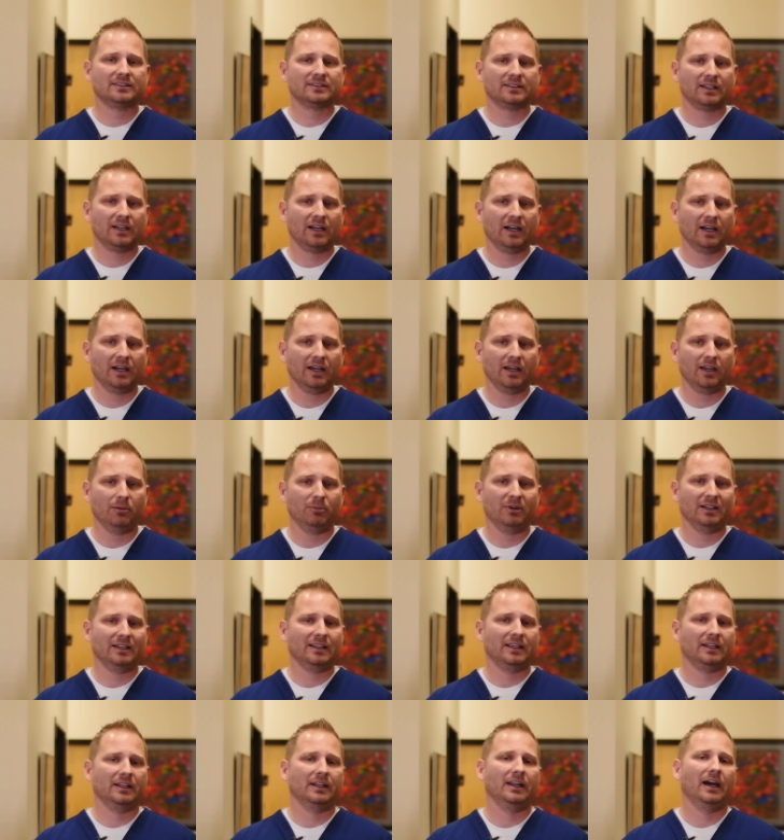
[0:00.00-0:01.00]
time
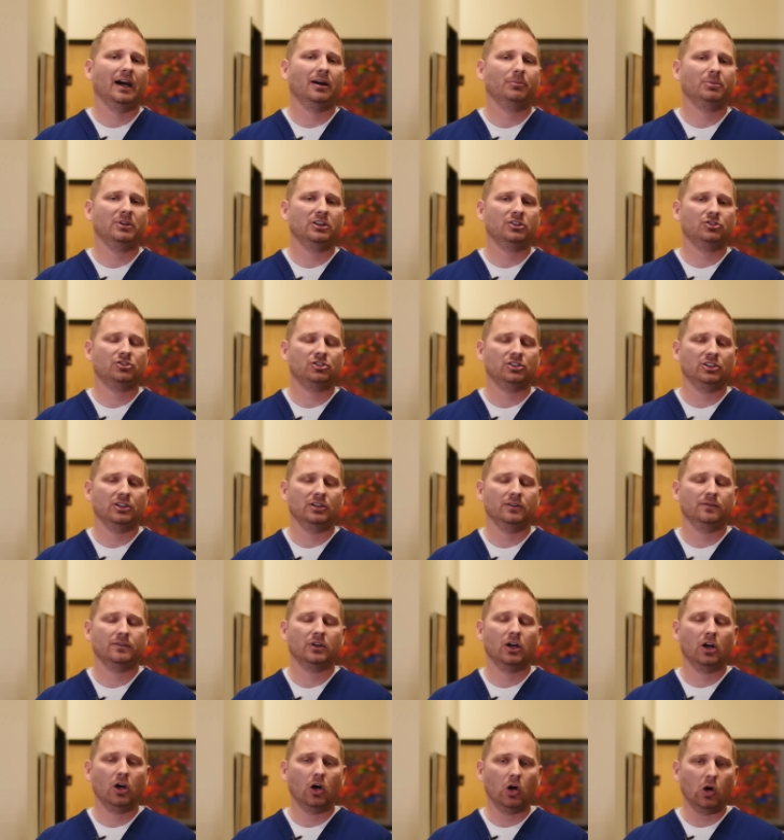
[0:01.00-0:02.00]
and cannot be
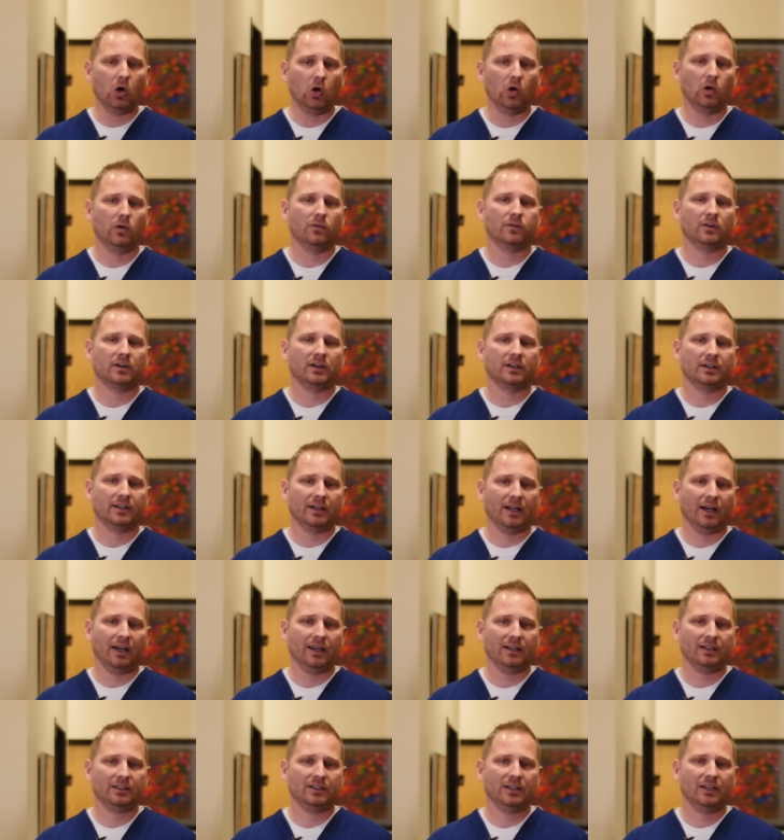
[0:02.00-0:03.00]
achieved
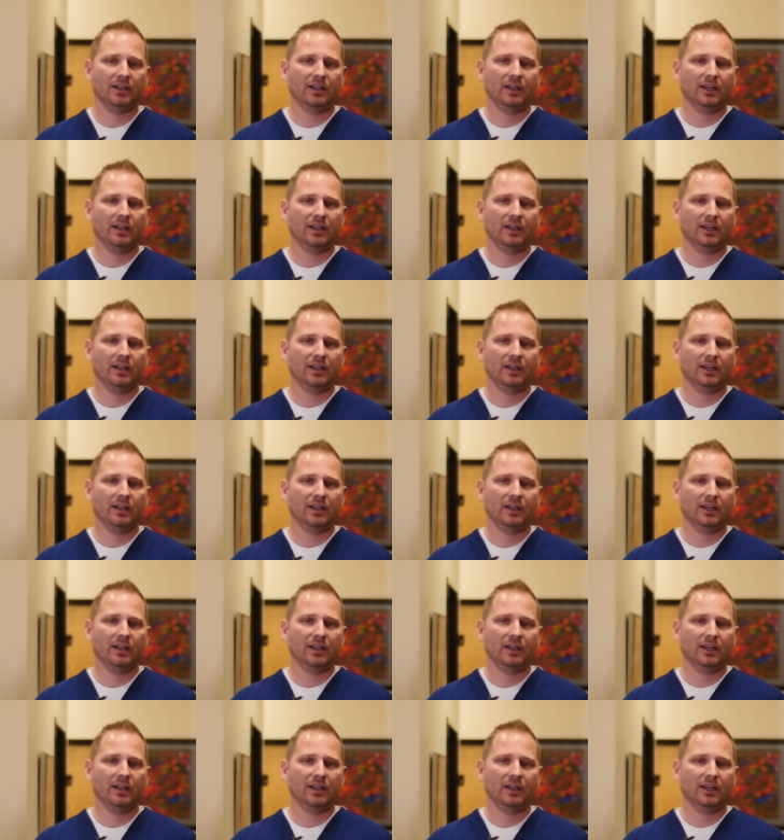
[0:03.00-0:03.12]
overnight.